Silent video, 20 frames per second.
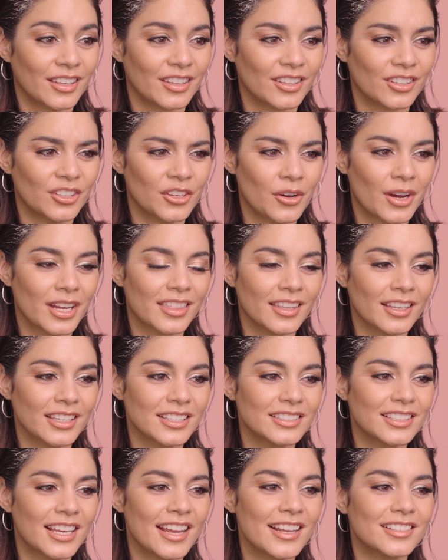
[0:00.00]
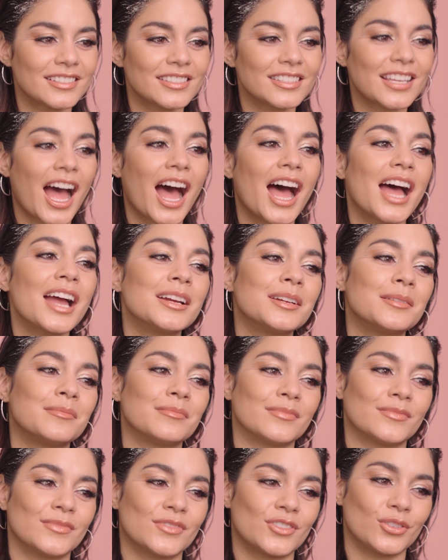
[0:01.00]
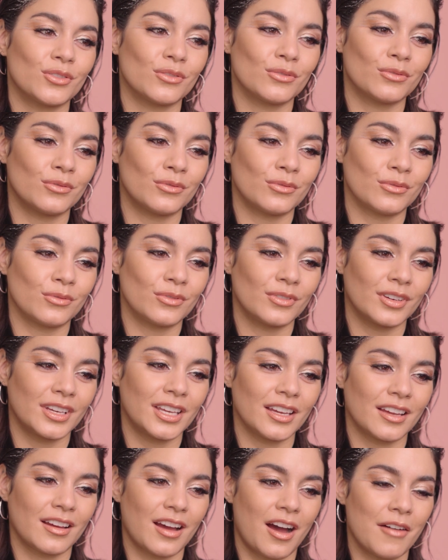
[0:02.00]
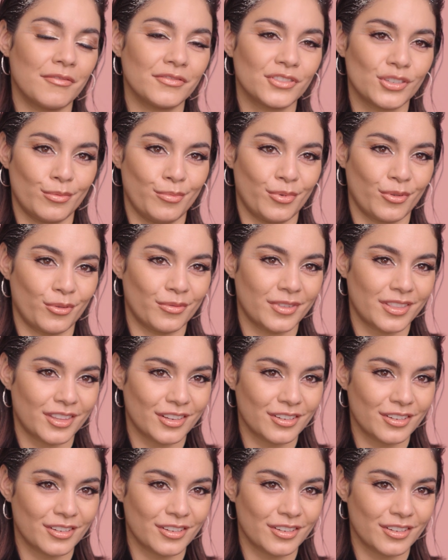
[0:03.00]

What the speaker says: You know, I think it takes time to get comfortable with